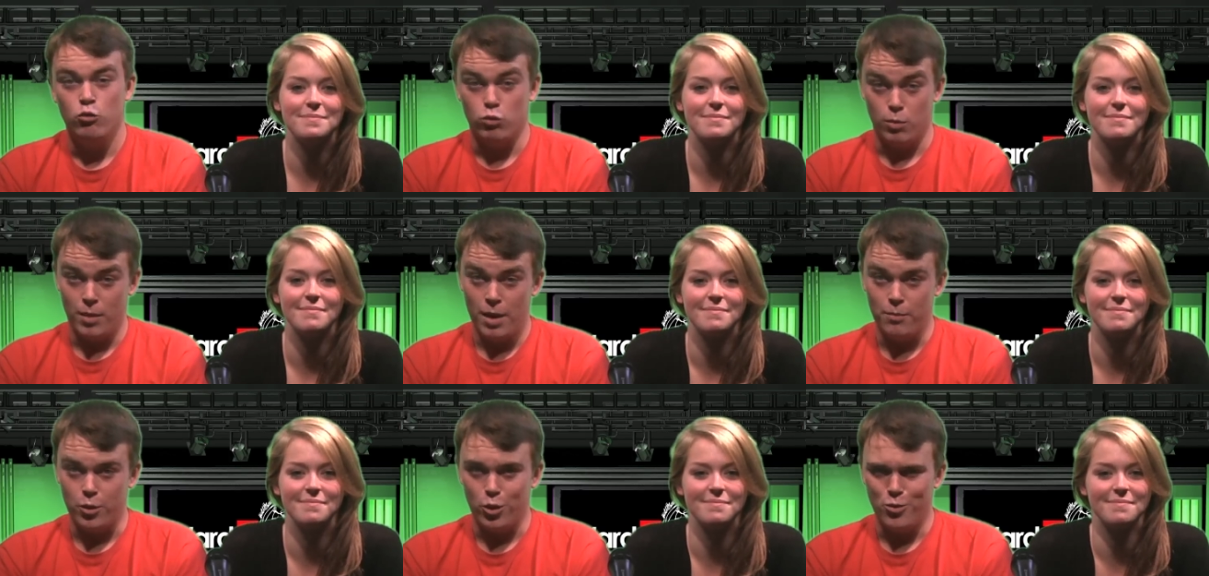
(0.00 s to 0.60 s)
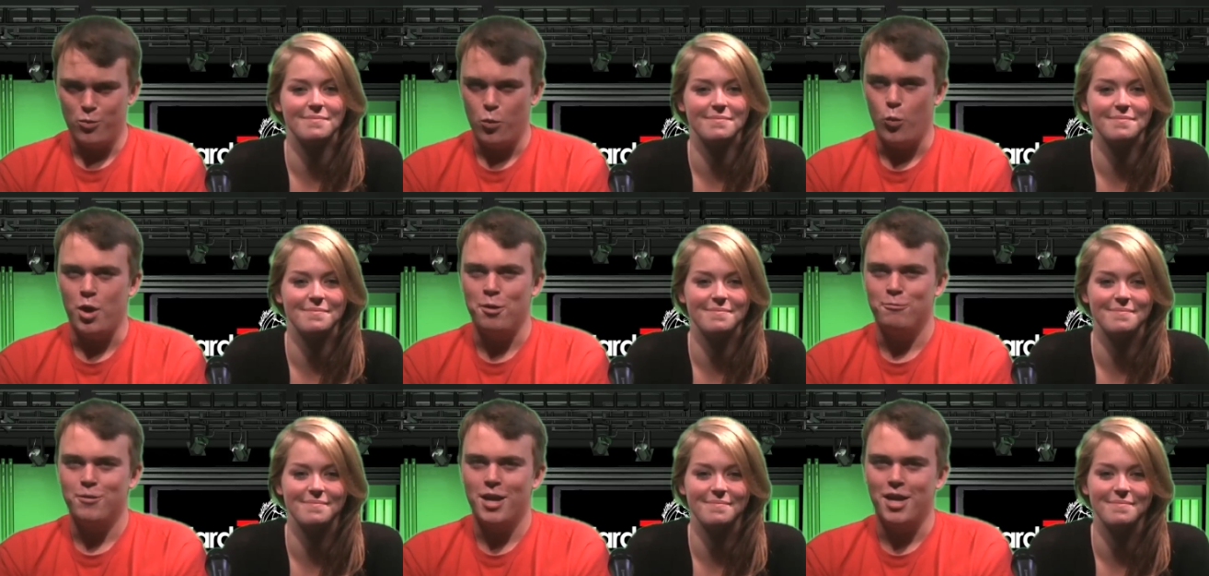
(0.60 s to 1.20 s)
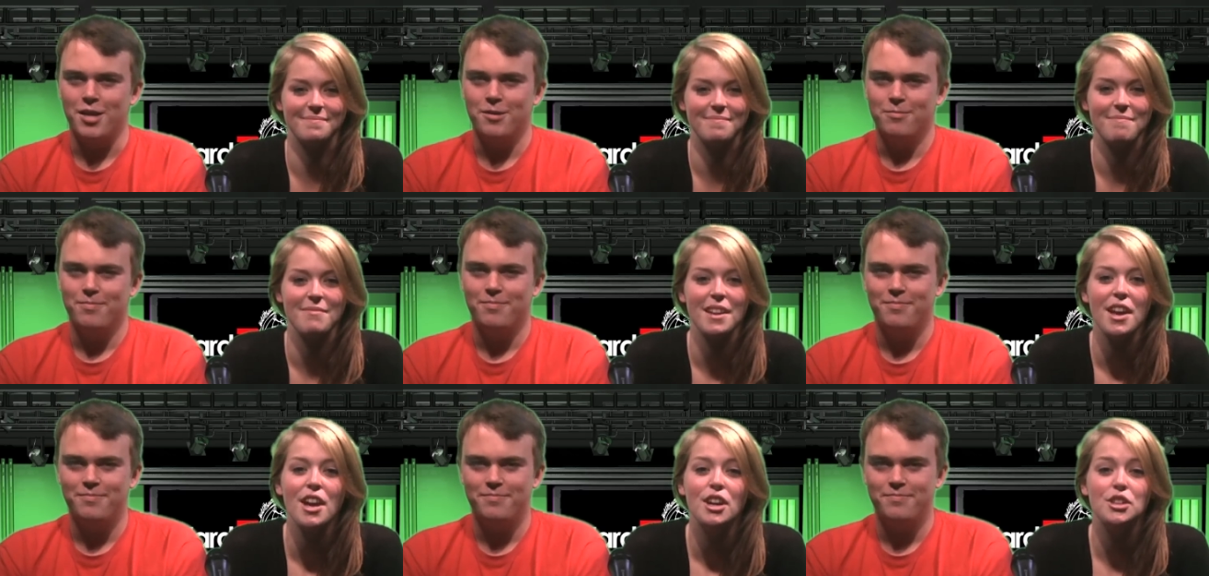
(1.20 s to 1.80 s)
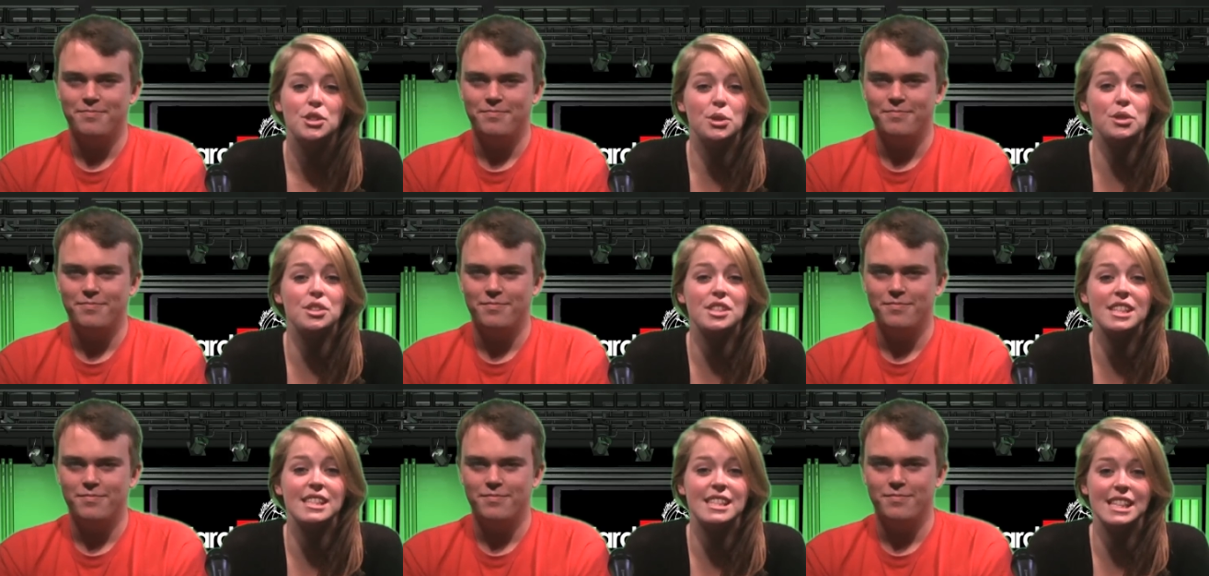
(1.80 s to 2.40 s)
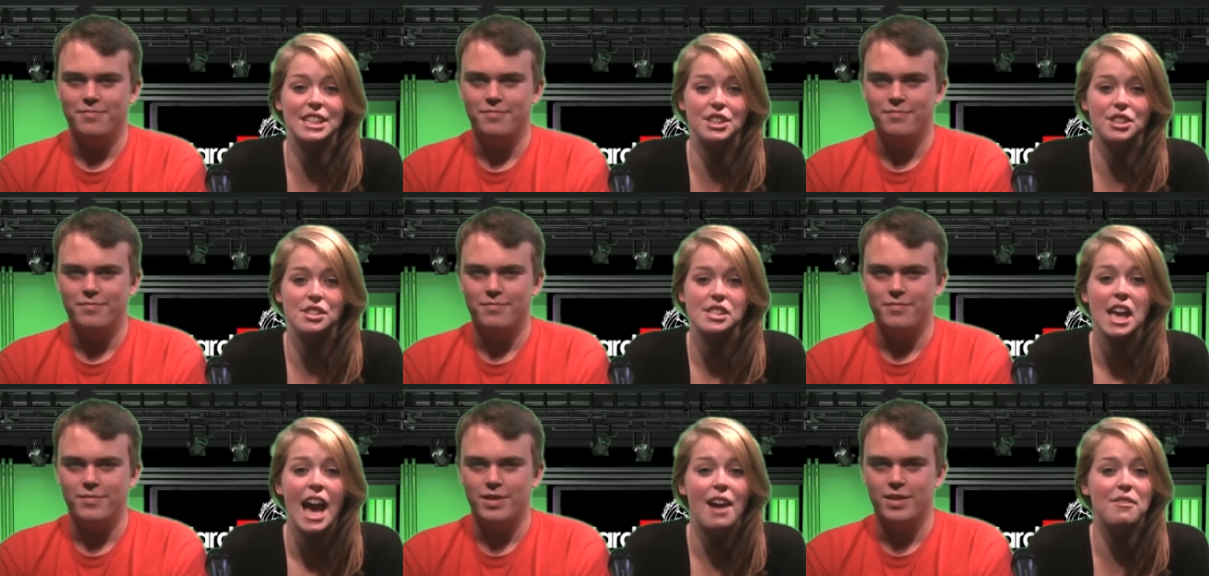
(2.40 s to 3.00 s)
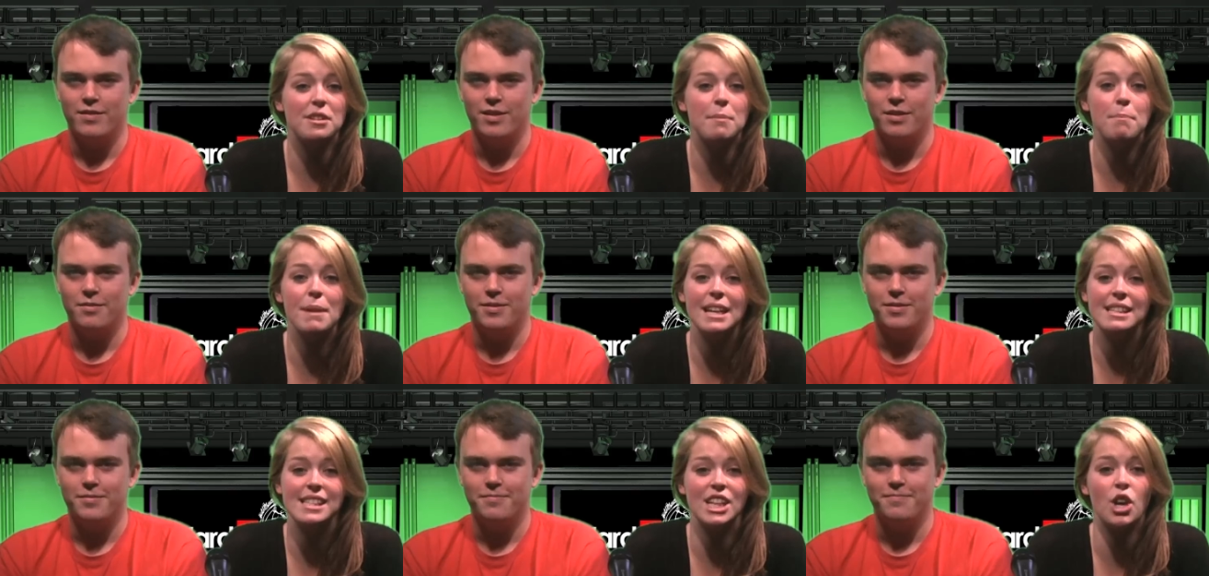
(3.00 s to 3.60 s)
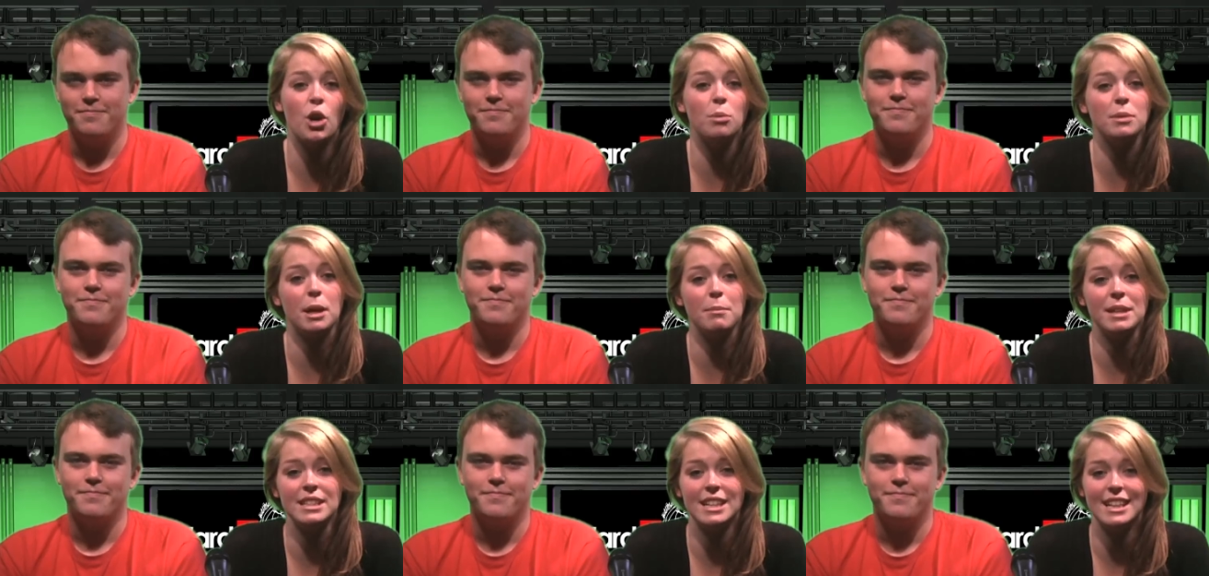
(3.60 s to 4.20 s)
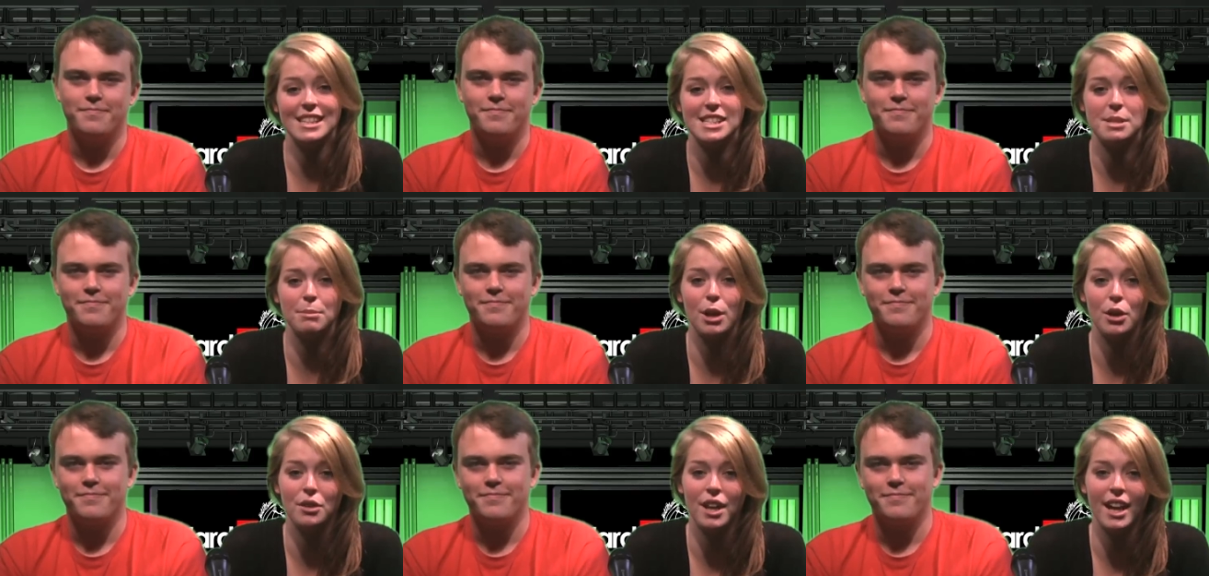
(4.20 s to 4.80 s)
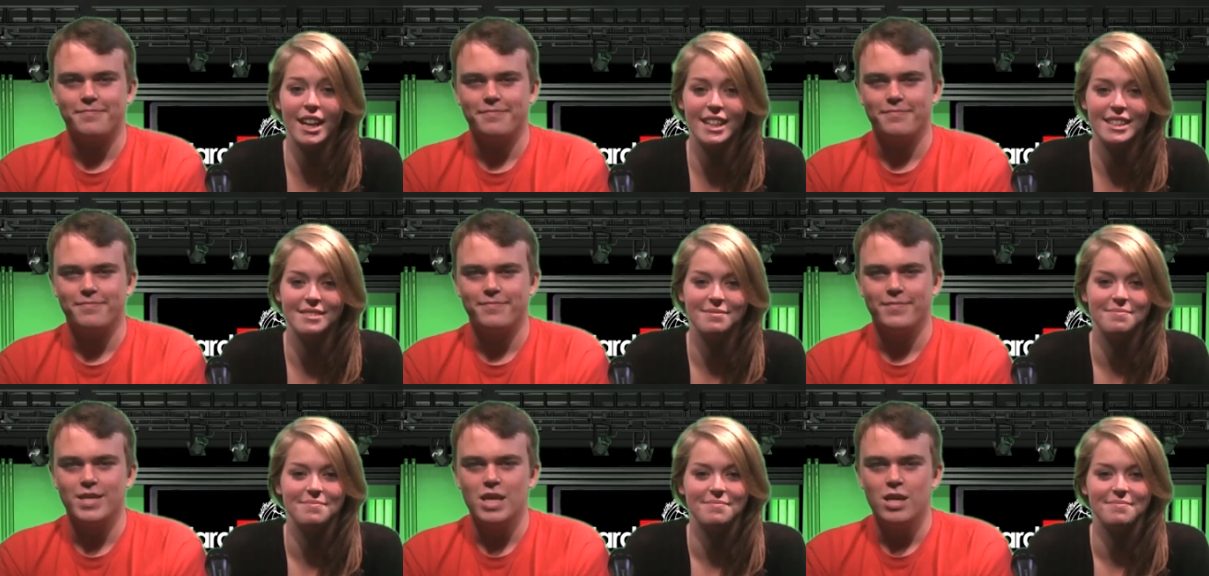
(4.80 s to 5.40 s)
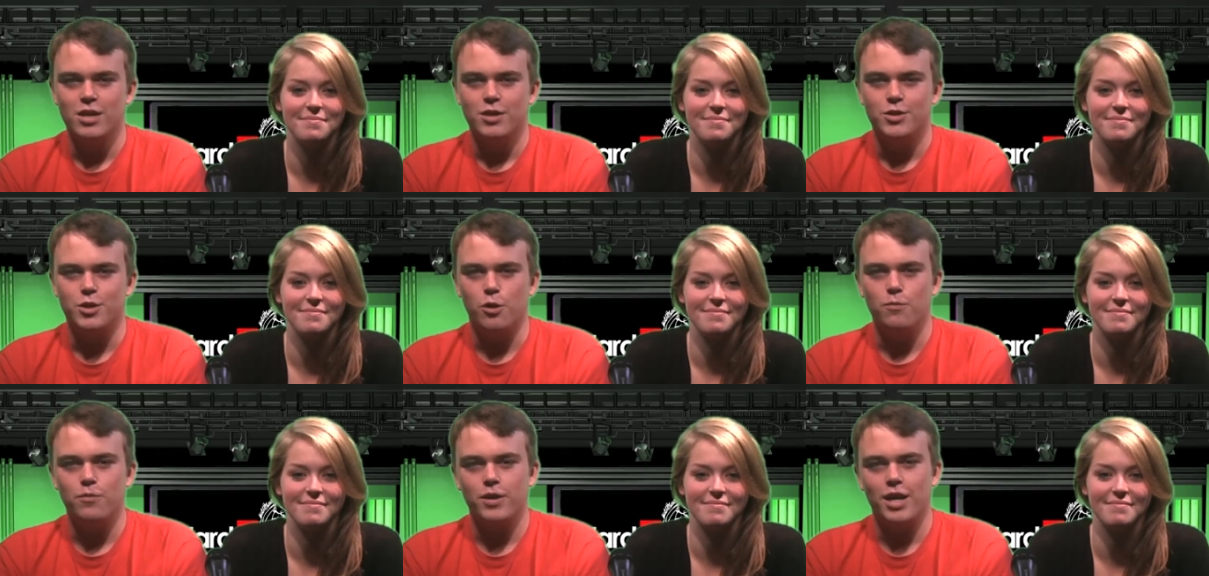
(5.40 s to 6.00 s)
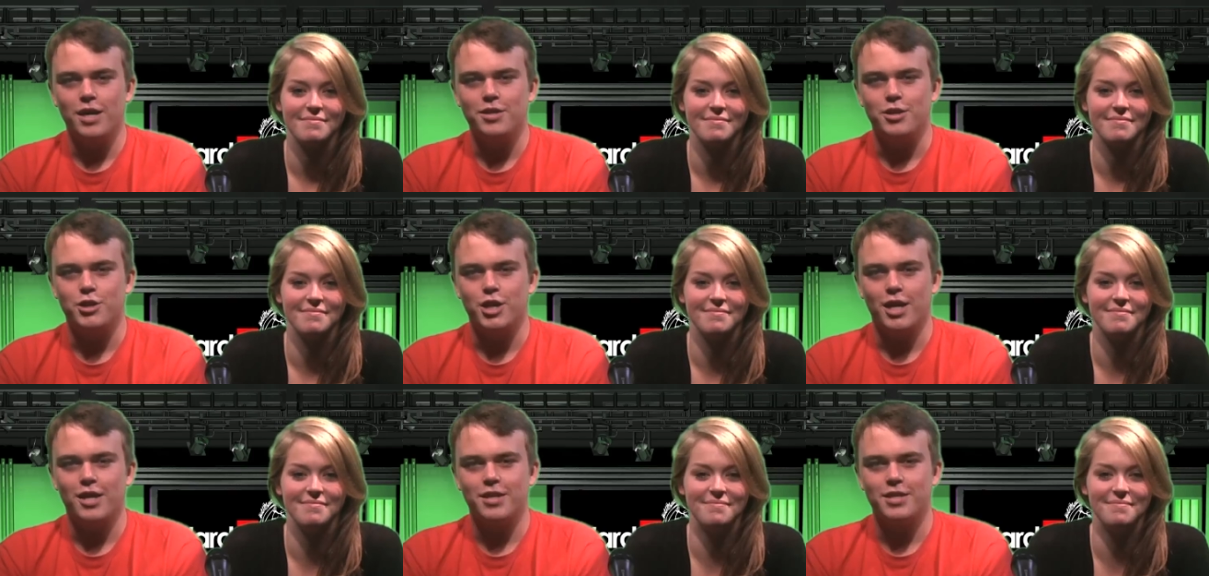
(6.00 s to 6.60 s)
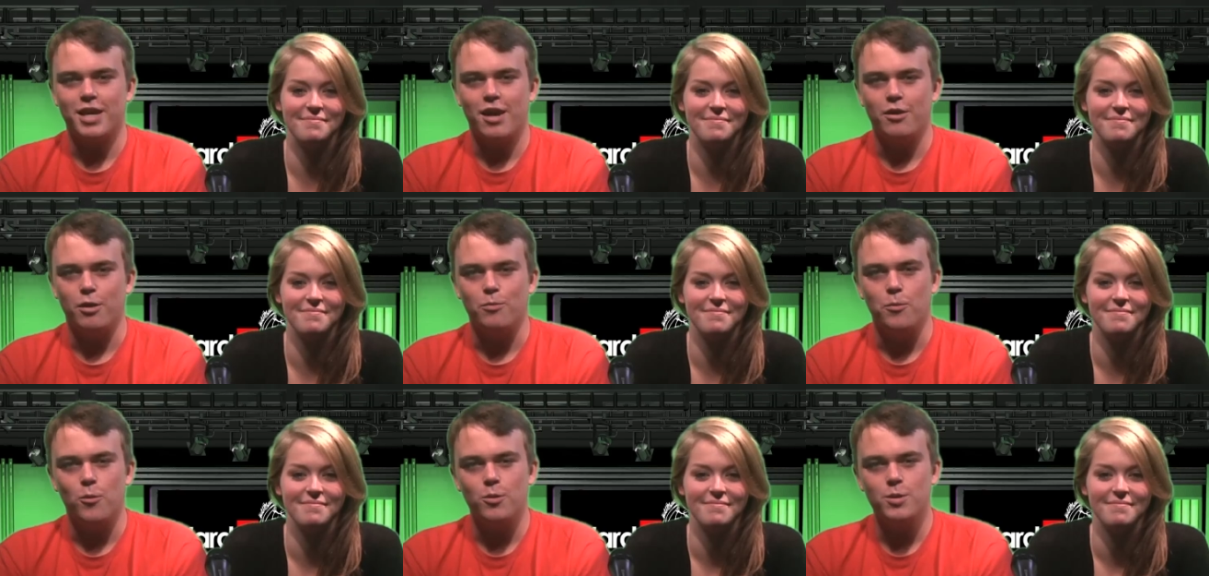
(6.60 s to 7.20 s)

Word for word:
Speaker 1: Remember, wear red.
Speaker 2: Juniors and seniors, have an amazing homecoming dance tomorrow night.
Speaker 1: Don't forget to check us out on